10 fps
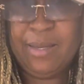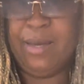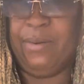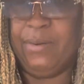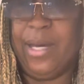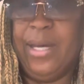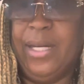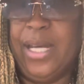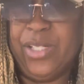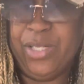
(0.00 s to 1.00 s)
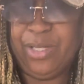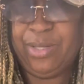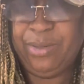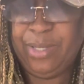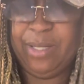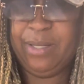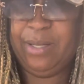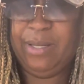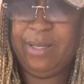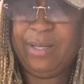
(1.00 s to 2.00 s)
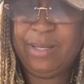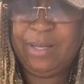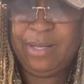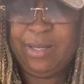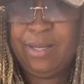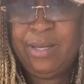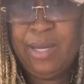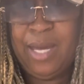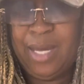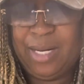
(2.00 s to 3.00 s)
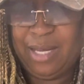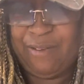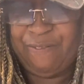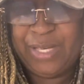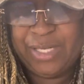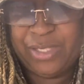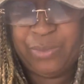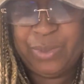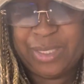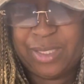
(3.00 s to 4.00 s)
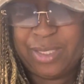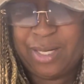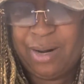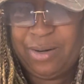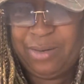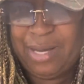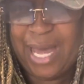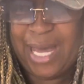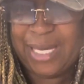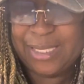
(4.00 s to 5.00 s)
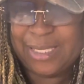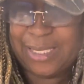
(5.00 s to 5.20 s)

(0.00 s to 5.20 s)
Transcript: Okay, and that should do it. And then finish with the stir, you guys.